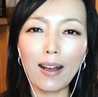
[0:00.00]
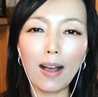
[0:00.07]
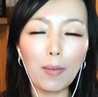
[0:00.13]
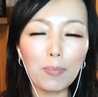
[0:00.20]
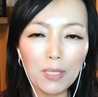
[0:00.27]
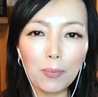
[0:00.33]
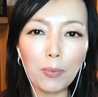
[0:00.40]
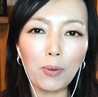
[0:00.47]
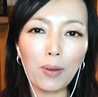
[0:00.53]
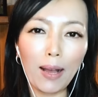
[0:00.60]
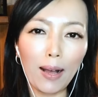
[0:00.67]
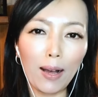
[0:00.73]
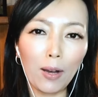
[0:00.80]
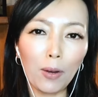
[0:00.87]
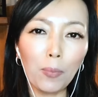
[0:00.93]
I'm Simone
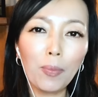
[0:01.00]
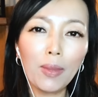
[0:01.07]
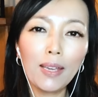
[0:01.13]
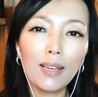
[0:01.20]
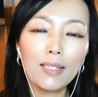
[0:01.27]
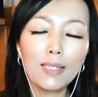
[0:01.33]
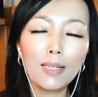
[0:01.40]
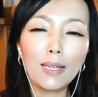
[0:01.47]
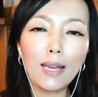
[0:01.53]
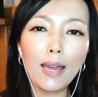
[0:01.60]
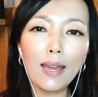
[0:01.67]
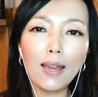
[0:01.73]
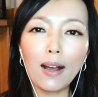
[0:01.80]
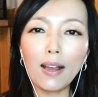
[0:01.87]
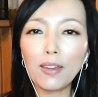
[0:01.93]
Gao.
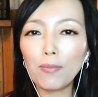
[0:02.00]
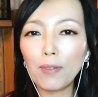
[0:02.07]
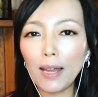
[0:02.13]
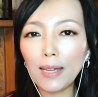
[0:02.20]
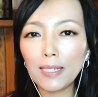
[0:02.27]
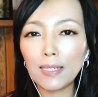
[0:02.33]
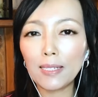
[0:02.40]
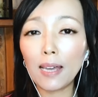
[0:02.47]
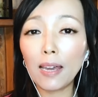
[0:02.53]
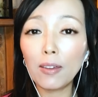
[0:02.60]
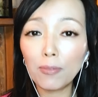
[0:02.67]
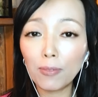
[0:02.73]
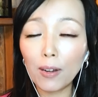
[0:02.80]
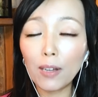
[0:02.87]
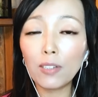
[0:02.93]
Today I invited a
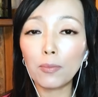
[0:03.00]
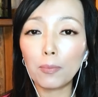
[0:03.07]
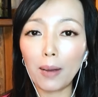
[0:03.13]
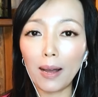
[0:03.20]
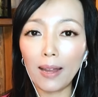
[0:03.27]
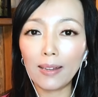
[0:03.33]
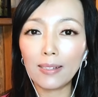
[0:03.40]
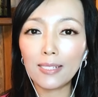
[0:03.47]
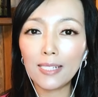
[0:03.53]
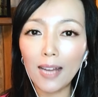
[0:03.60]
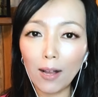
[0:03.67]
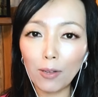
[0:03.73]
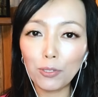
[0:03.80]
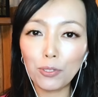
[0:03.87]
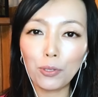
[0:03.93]
friend of mine,
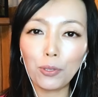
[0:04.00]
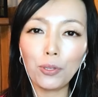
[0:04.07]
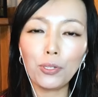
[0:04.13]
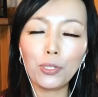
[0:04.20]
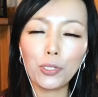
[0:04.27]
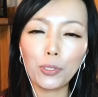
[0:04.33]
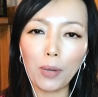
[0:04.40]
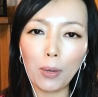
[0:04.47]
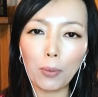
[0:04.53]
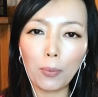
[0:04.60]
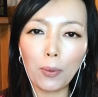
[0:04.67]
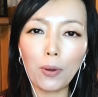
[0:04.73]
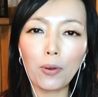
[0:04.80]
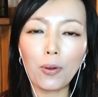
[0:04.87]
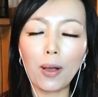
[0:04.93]
Chang Yu, to our
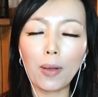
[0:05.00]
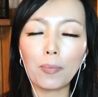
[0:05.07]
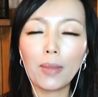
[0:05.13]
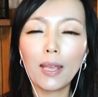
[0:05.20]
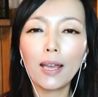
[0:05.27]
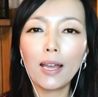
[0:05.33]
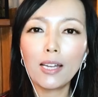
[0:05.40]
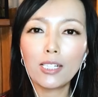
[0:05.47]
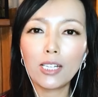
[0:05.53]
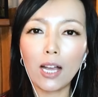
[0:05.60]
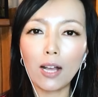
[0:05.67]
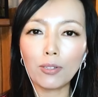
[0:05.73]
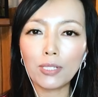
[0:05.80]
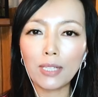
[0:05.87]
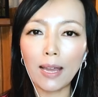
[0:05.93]
program.
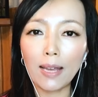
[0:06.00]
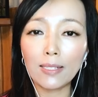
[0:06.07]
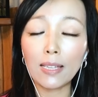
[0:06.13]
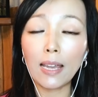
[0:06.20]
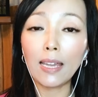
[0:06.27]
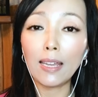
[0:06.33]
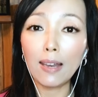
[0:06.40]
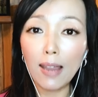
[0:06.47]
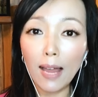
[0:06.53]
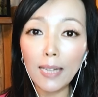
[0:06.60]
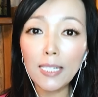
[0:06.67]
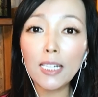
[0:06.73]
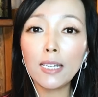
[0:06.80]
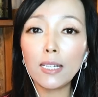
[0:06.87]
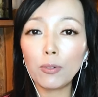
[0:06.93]
Chao has a
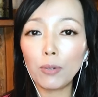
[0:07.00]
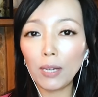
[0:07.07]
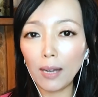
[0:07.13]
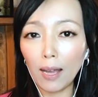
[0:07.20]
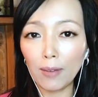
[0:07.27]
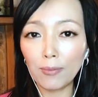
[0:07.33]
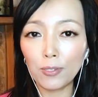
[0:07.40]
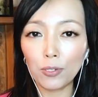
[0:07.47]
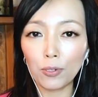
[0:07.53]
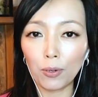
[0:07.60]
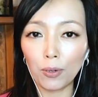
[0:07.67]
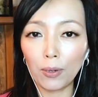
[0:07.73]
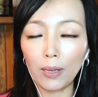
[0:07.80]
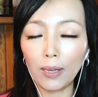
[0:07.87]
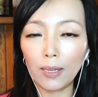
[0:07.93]
legendary life
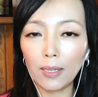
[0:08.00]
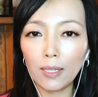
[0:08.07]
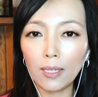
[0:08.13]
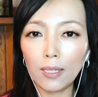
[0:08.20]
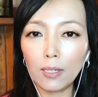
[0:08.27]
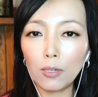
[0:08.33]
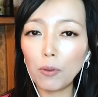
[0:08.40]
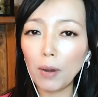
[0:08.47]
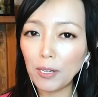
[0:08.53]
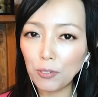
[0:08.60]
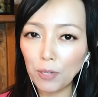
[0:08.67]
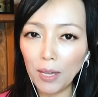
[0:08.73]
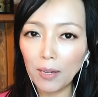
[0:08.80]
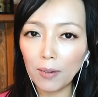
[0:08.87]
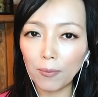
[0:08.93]
story. He
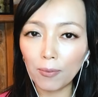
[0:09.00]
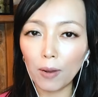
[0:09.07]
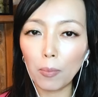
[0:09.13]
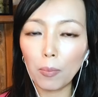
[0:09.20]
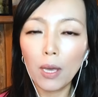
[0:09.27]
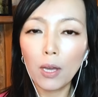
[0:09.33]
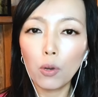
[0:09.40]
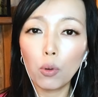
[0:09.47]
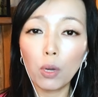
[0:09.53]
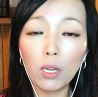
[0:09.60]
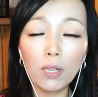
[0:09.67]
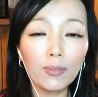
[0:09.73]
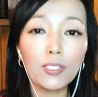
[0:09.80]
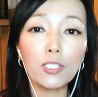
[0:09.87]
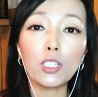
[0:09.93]
graduated from one
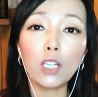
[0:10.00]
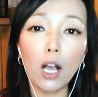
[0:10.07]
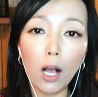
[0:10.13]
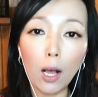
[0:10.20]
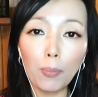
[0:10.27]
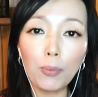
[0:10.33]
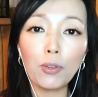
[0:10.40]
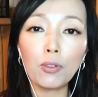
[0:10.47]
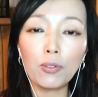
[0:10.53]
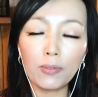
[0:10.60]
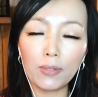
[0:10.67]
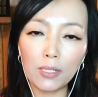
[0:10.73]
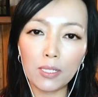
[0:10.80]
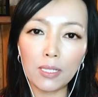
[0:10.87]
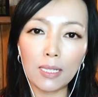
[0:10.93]
of the top
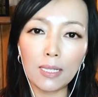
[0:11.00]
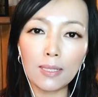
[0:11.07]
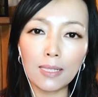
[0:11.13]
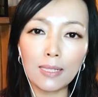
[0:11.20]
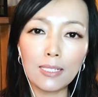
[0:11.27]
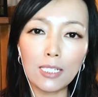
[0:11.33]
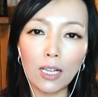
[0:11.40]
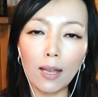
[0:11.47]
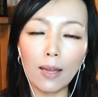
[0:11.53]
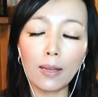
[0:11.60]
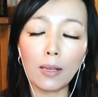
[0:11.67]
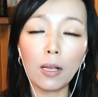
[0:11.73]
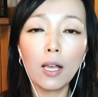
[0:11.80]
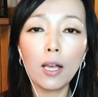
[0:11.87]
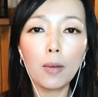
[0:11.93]
universities in
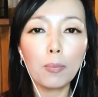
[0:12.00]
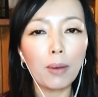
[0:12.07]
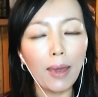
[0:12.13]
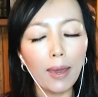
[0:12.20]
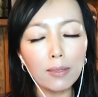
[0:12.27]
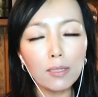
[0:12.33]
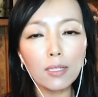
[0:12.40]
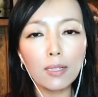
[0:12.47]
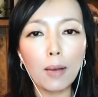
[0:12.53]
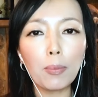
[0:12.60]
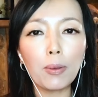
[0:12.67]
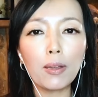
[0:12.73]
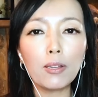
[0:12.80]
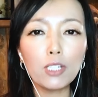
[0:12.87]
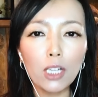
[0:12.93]
China, but ended up
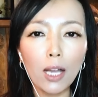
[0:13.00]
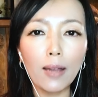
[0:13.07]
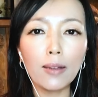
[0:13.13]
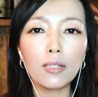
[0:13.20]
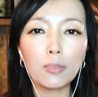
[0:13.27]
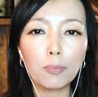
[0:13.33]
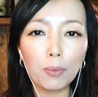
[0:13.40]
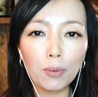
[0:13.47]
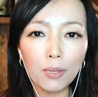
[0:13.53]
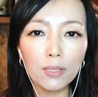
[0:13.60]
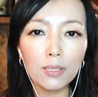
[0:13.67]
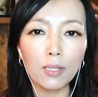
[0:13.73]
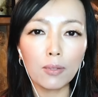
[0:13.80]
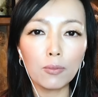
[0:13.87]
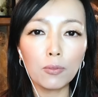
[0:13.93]
in China's
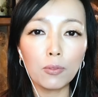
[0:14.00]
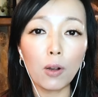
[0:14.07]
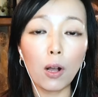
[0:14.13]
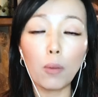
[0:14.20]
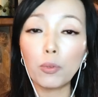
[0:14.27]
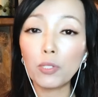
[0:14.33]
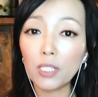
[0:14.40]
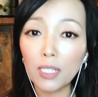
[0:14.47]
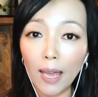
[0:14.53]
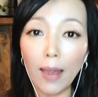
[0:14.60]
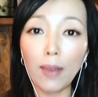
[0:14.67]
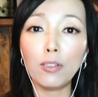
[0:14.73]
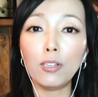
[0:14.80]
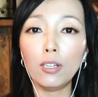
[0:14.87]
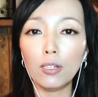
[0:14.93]
prison for almost
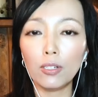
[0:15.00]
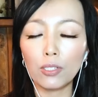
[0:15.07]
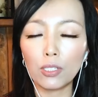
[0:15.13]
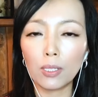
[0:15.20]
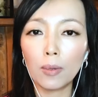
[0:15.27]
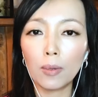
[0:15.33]
10 years